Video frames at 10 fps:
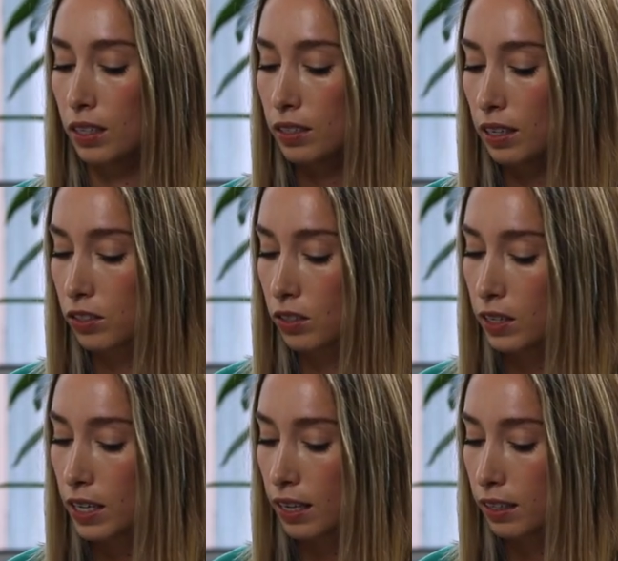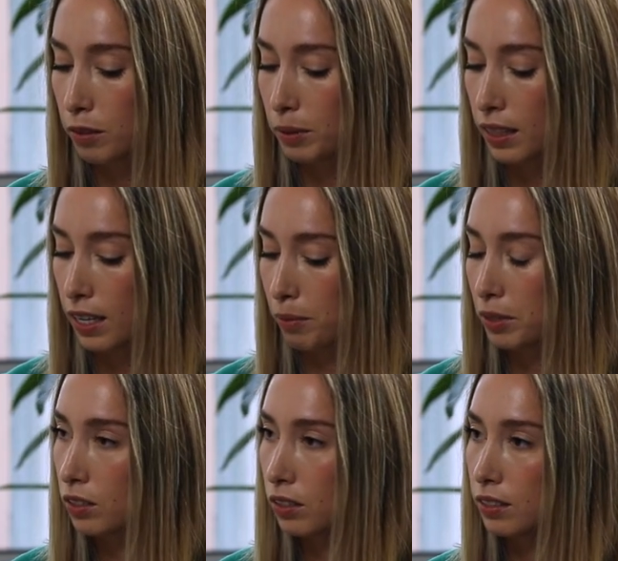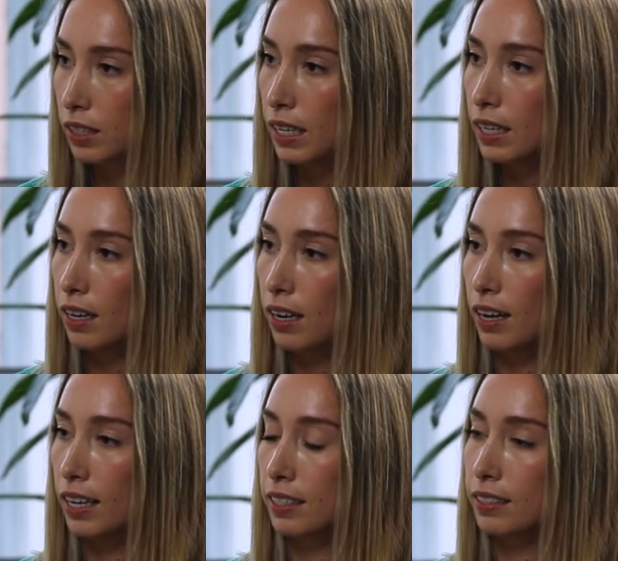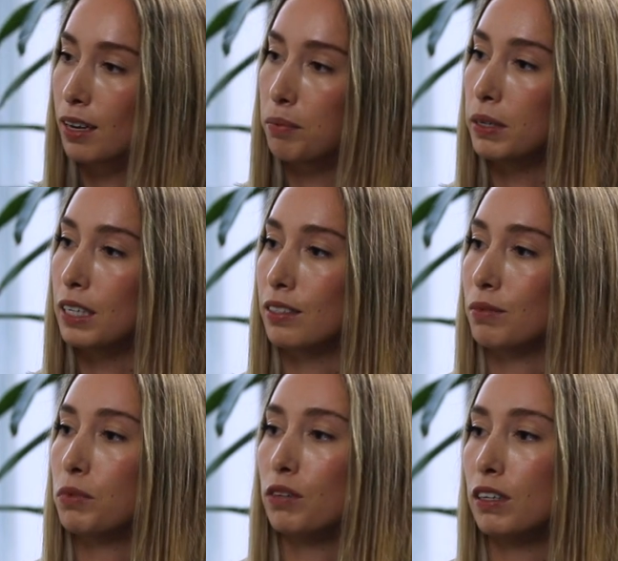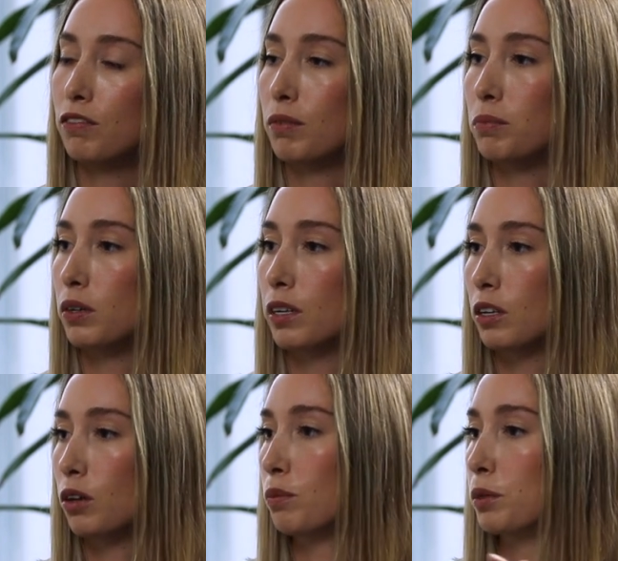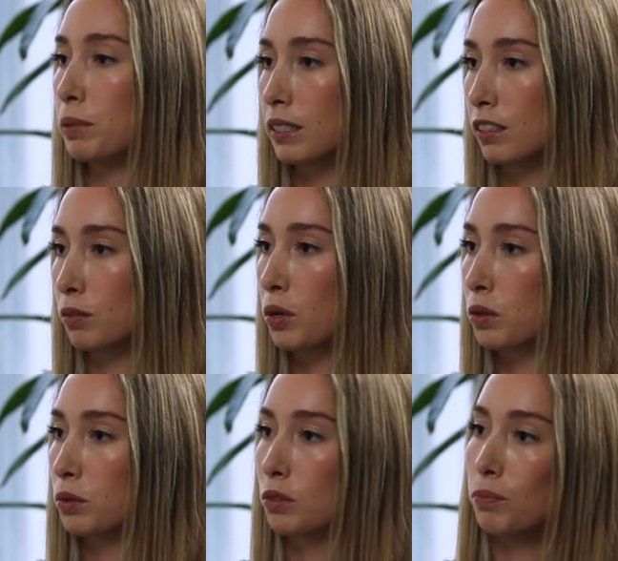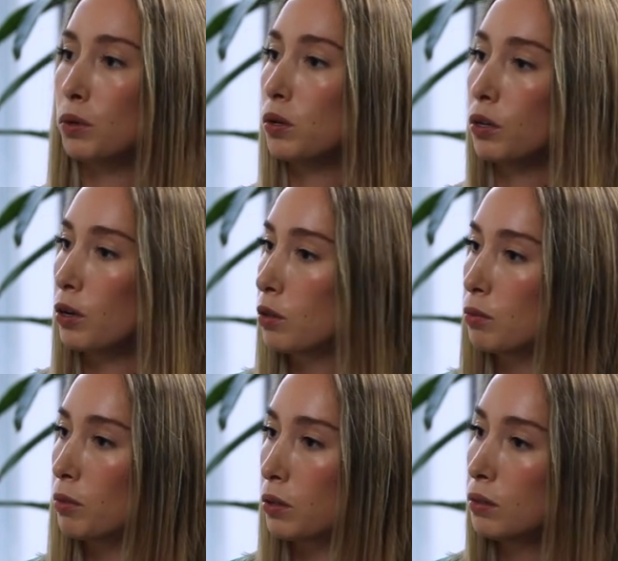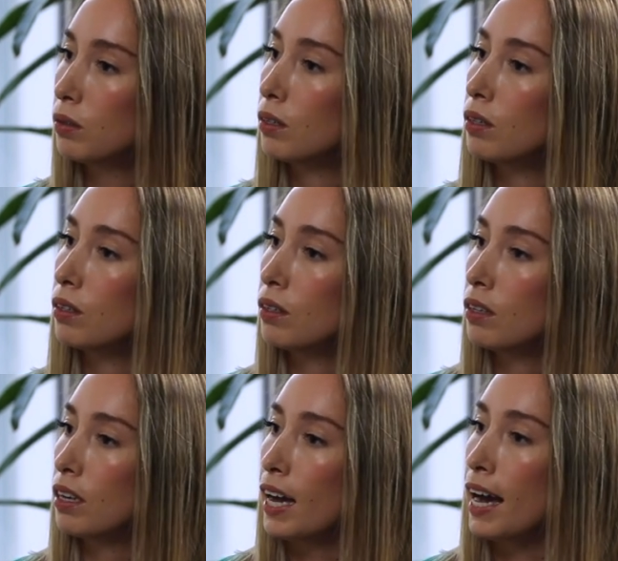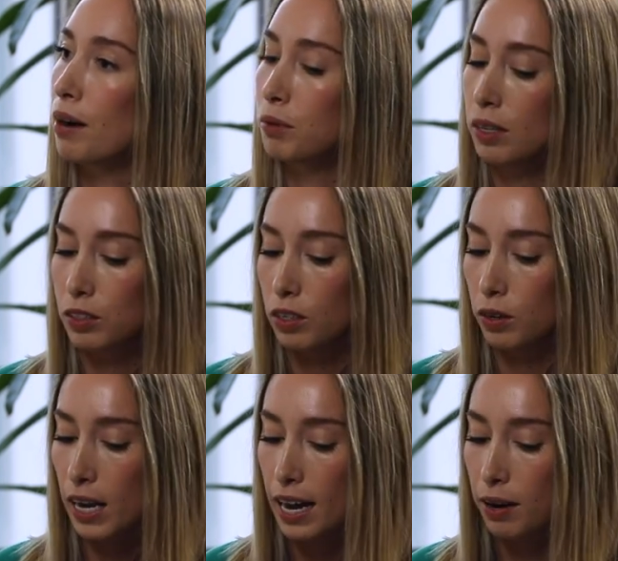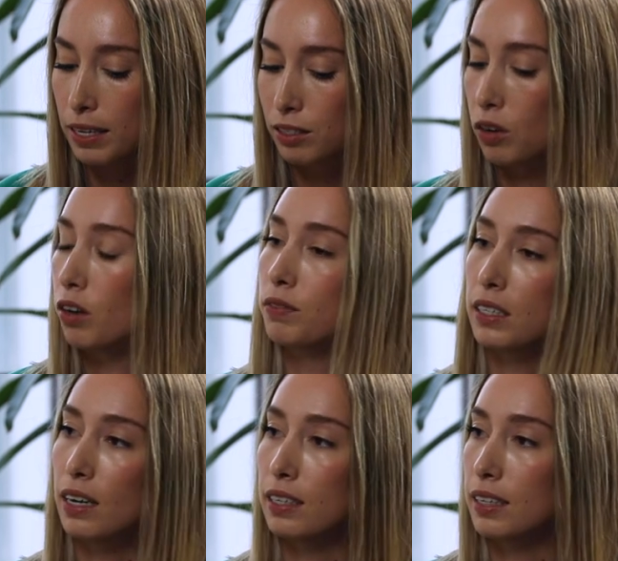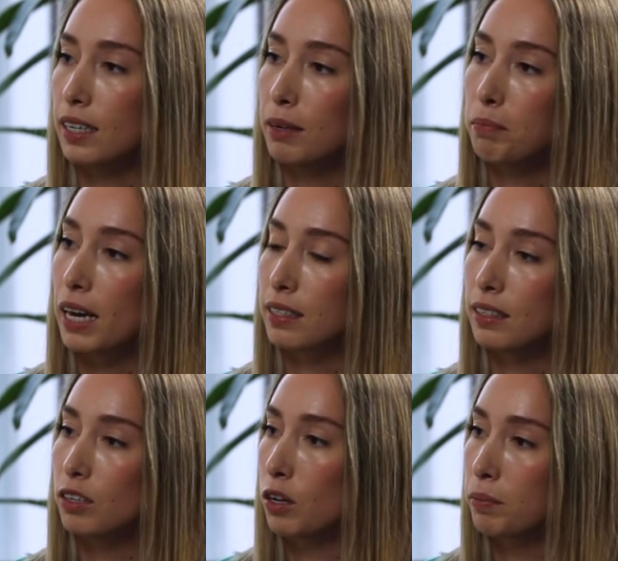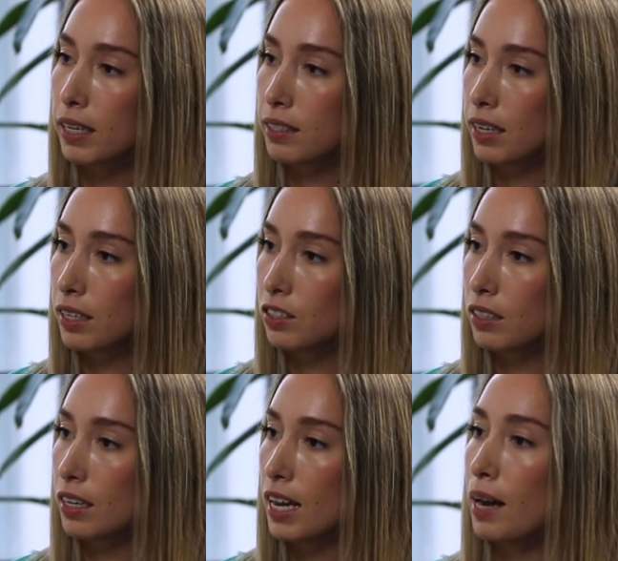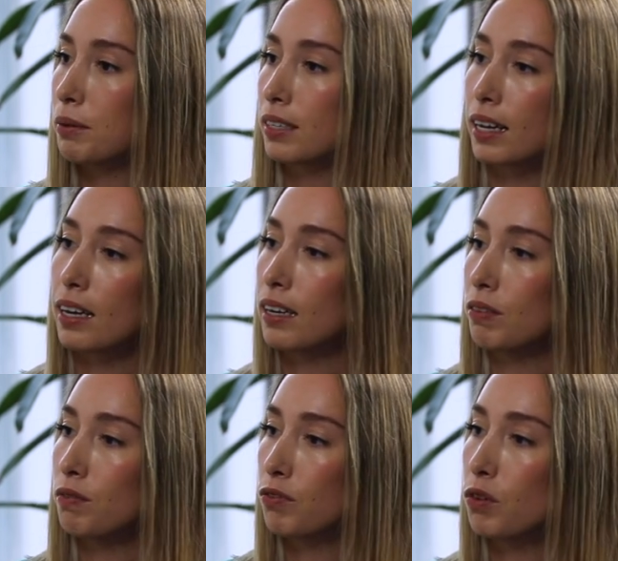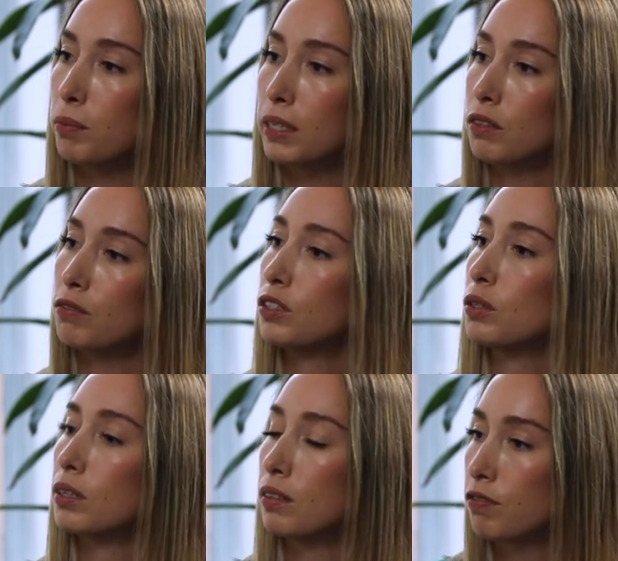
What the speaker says: You touched on it a little bit there, but do you see, I guess, companies moving from more a global business model to more a local model? How has COVID-19 impacted globalization, and how is that kind of informing your view on